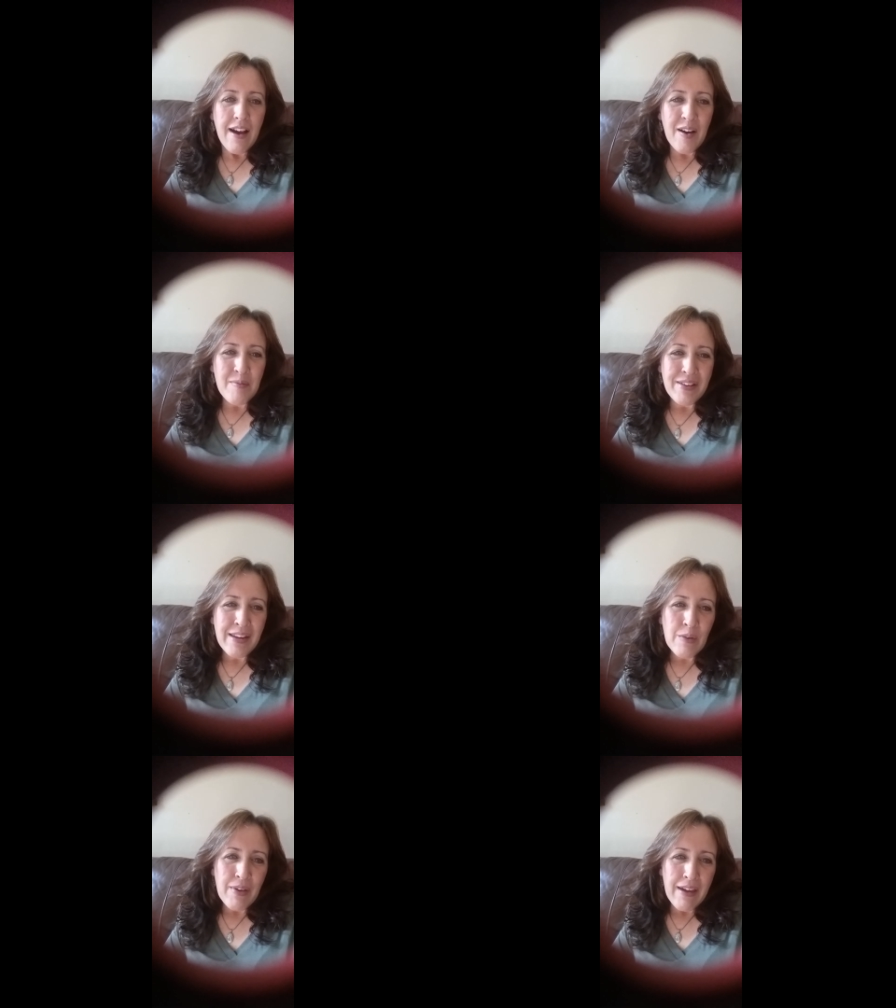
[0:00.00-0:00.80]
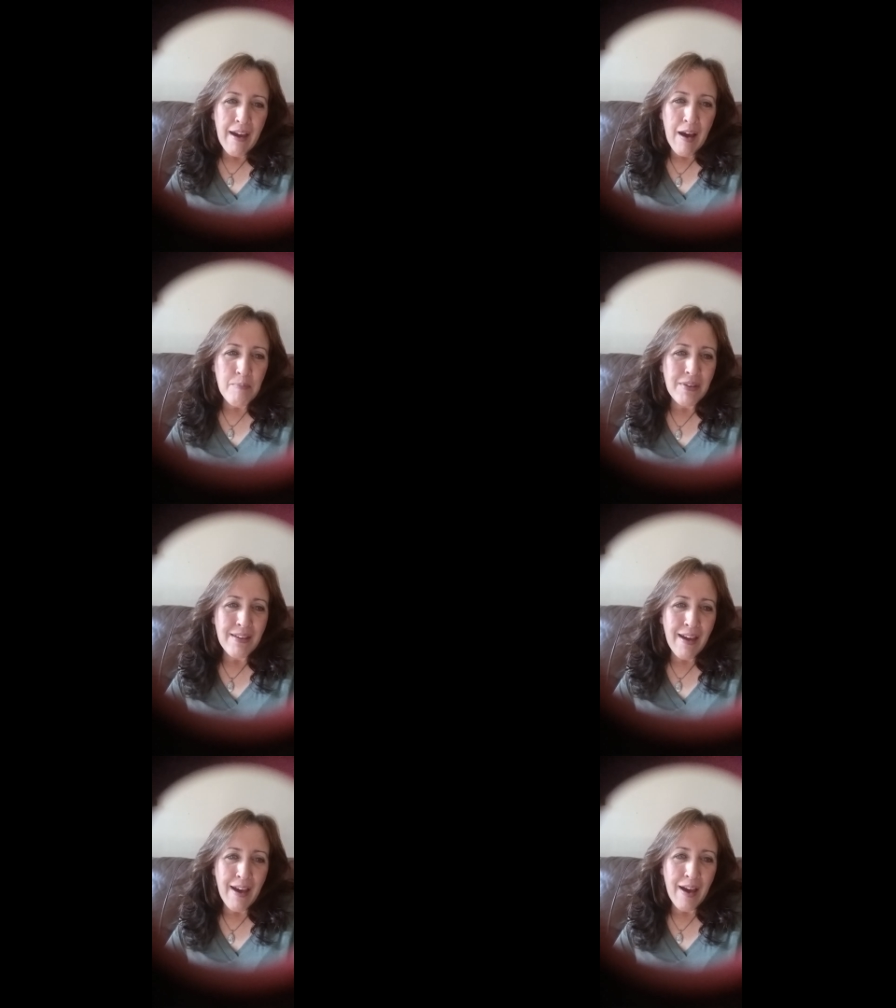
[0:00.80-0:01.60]
Um, anyway,
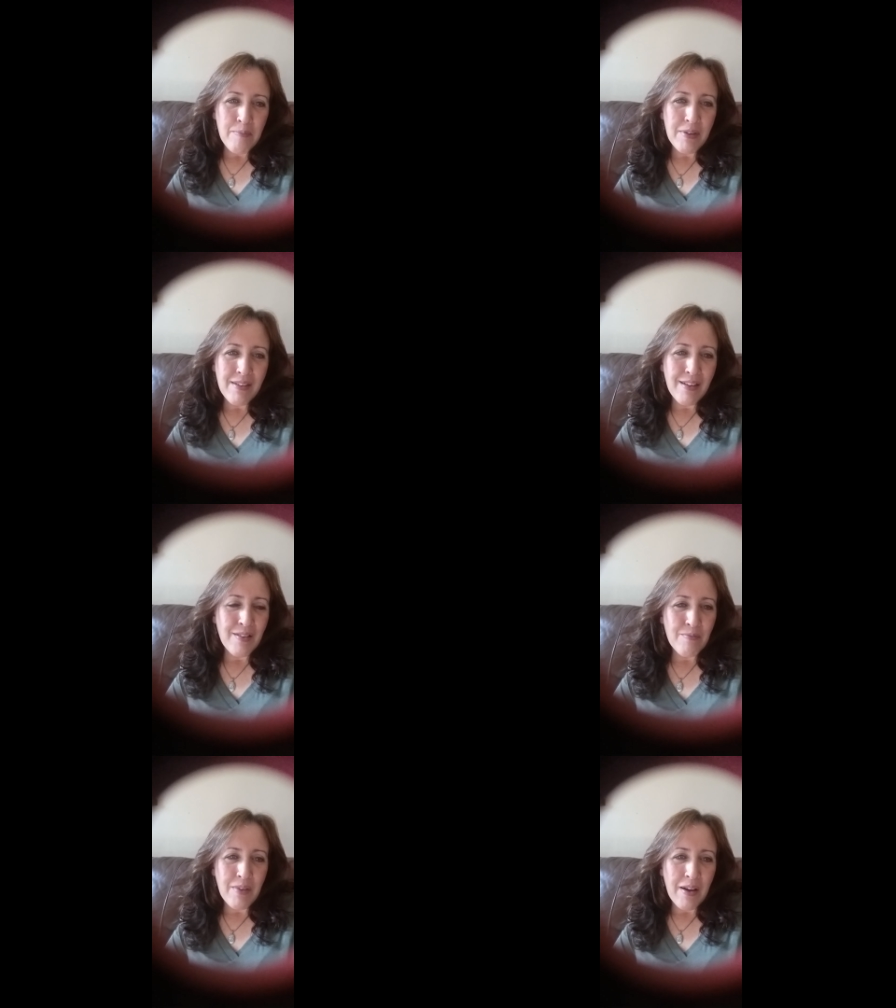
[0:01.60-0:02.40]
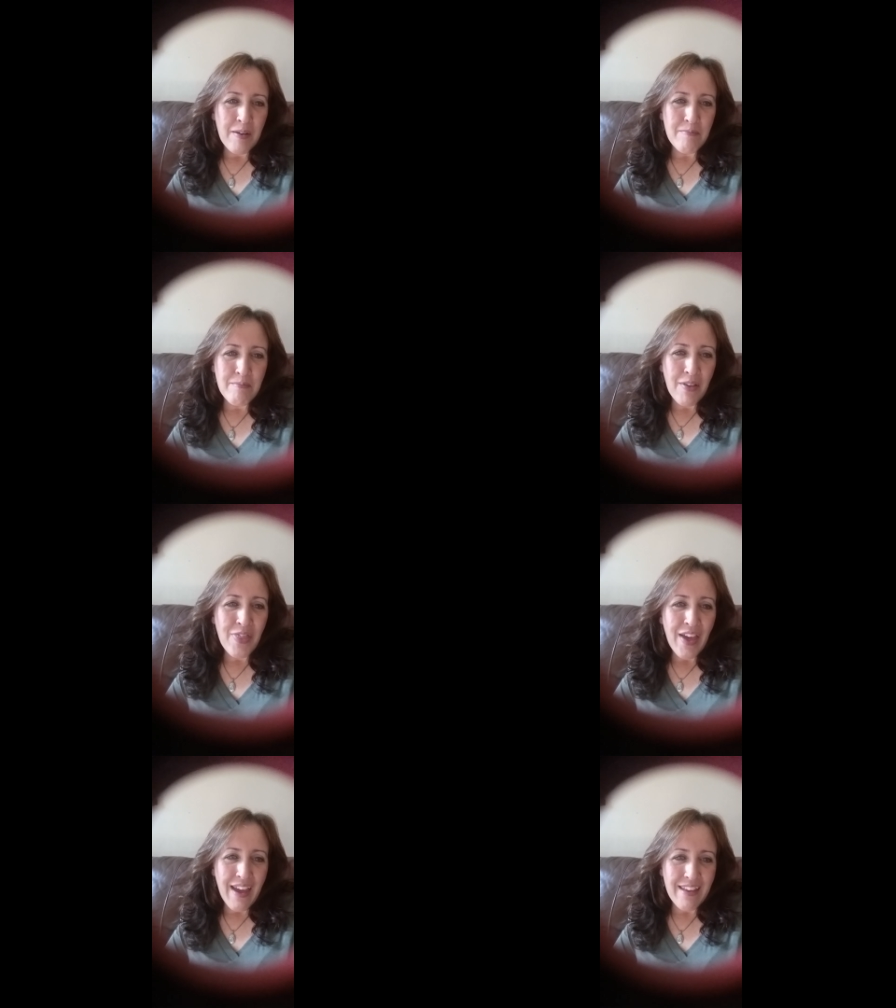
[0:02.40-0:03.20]
happy, happy um,
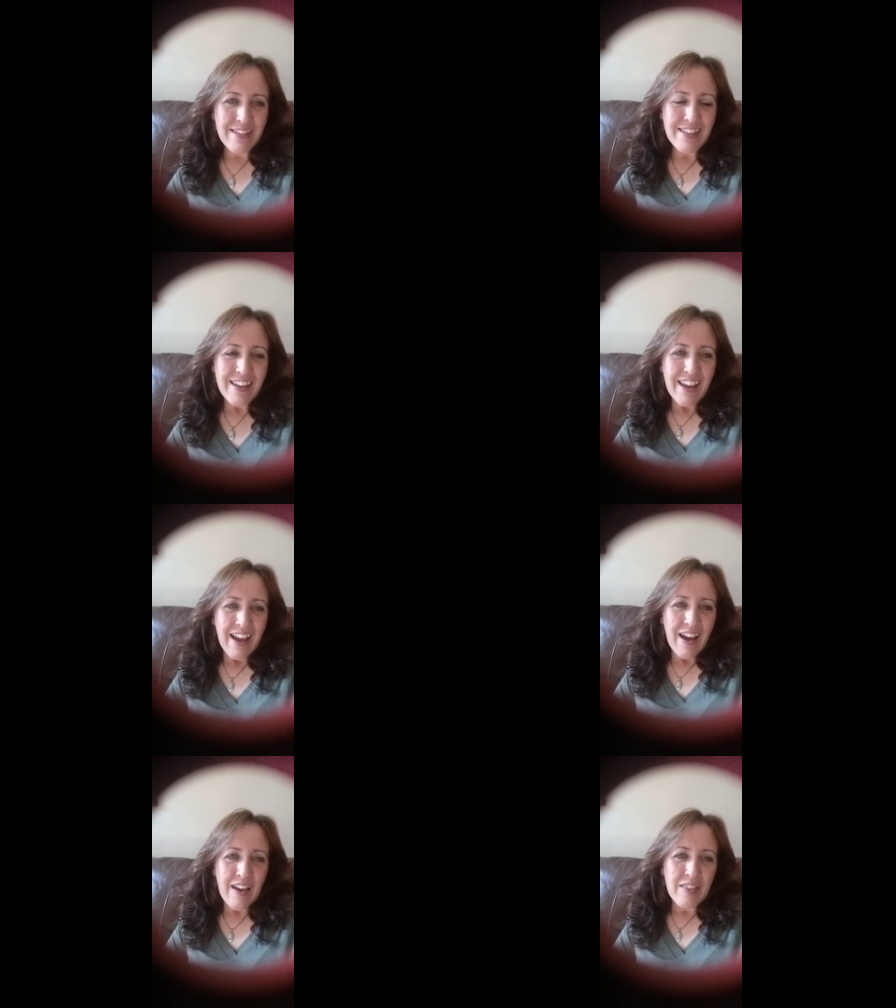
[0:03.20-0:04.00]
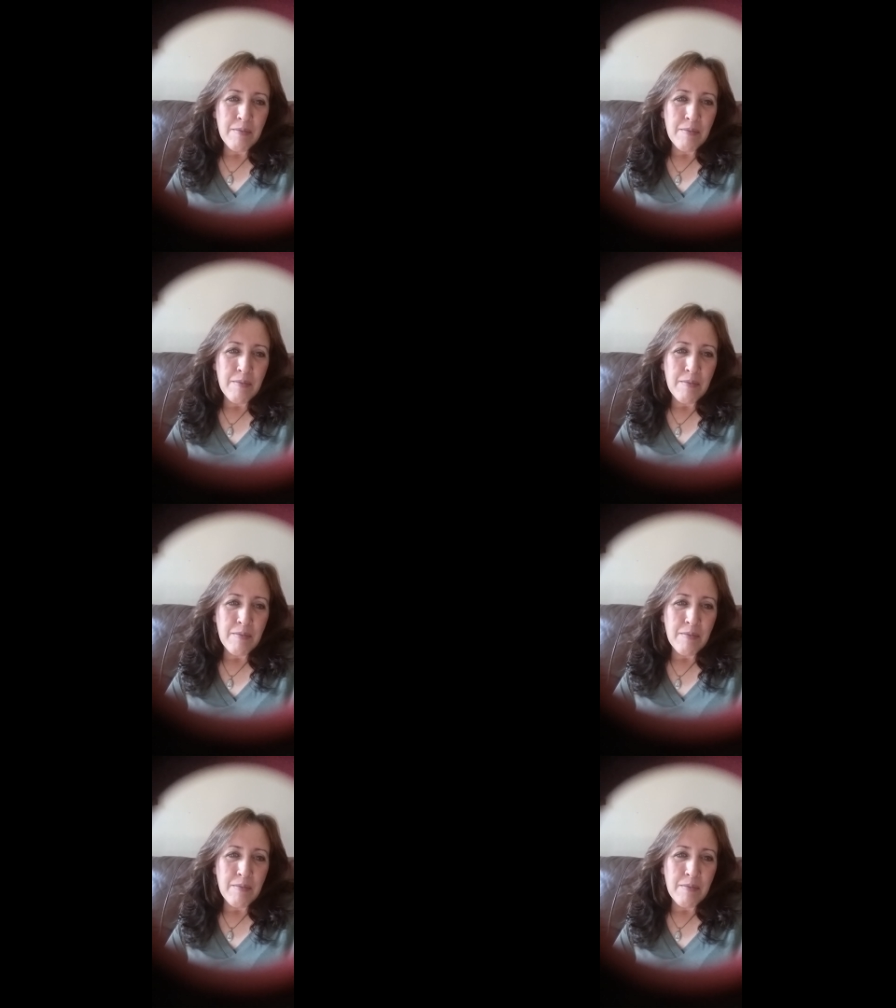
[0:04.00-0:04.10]
month end. Uh,